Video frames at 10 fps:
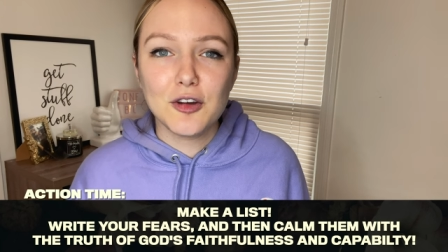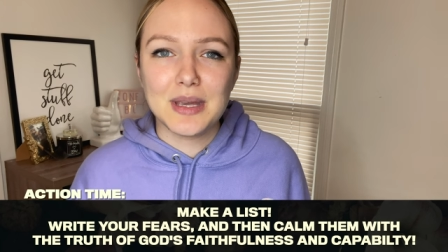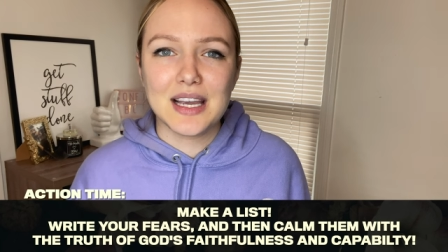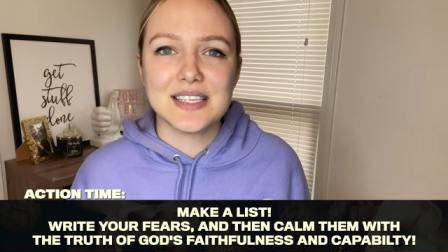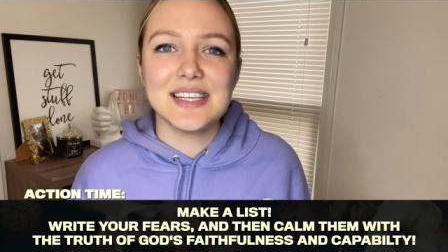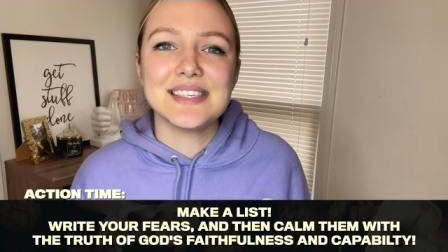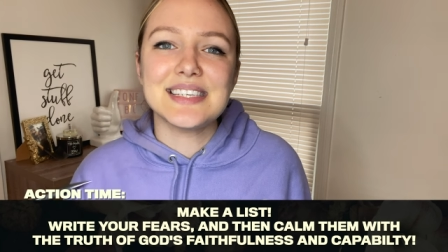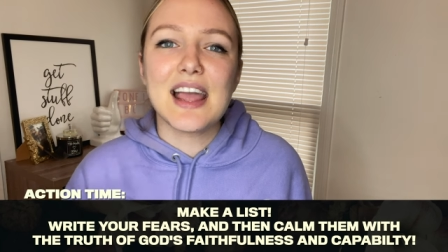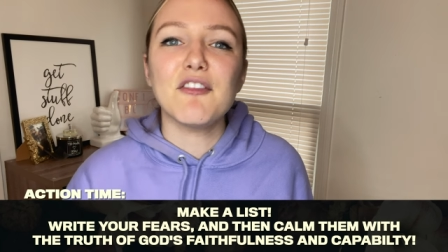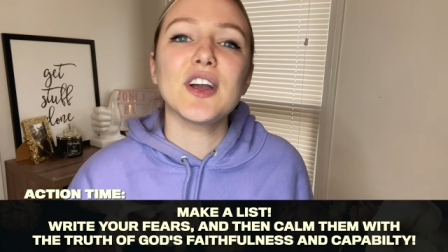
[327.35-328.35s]
because he's
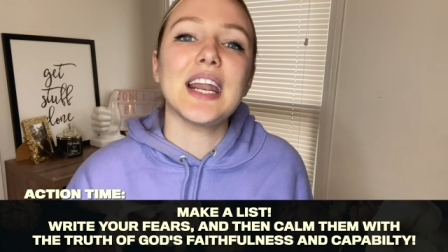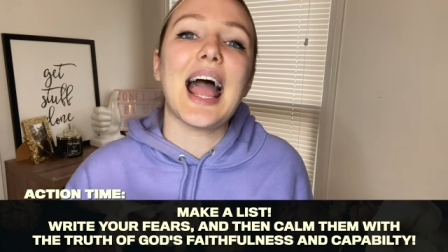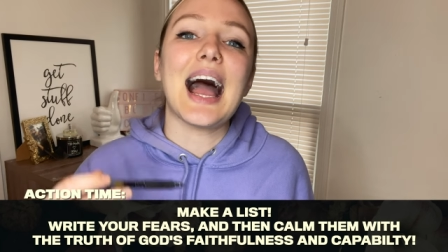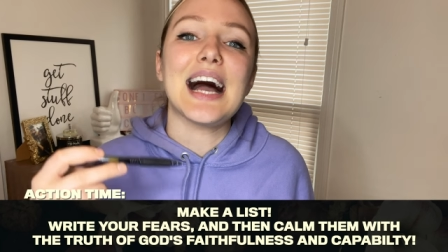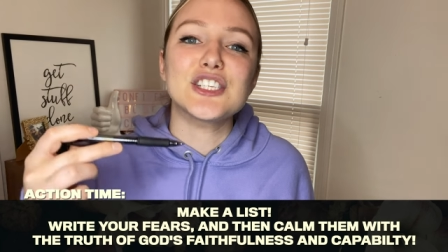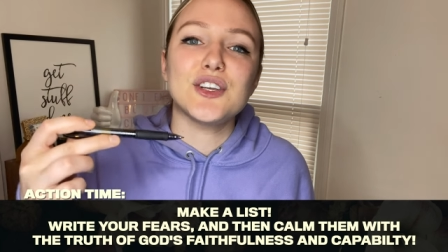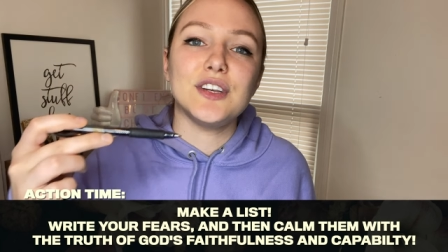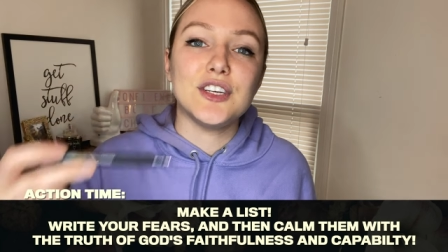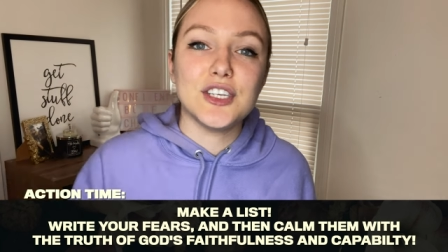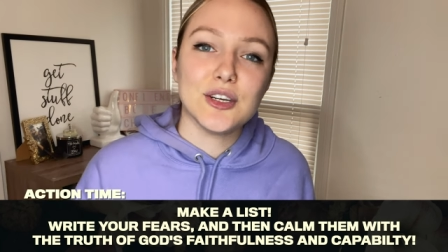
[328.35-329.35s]
never going to ask you
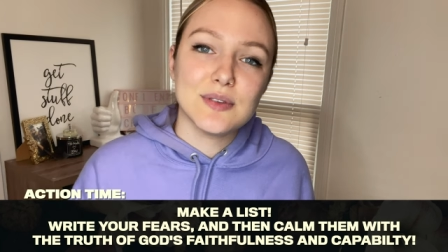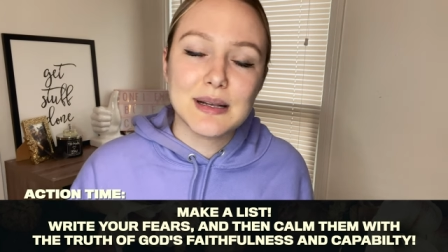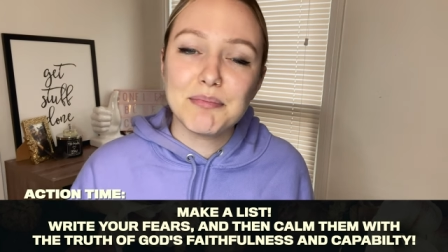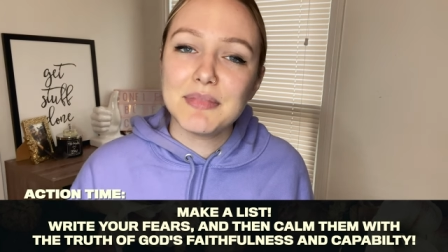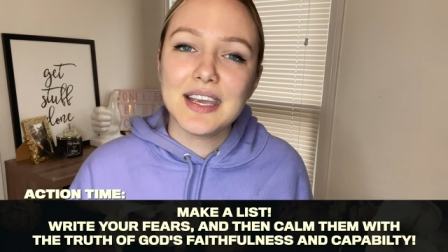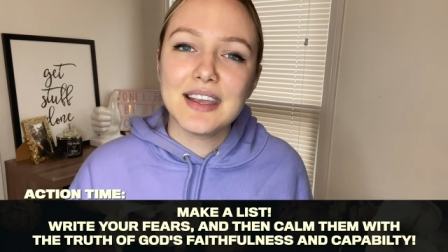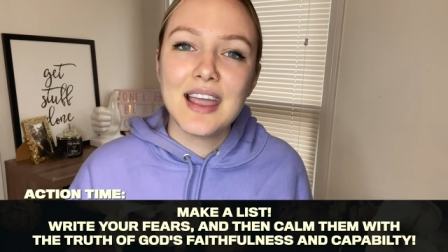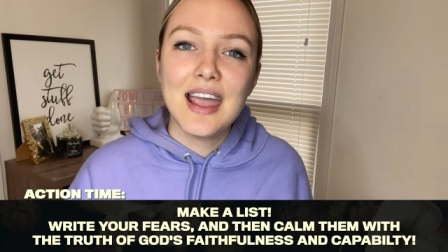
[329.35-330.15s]
to do something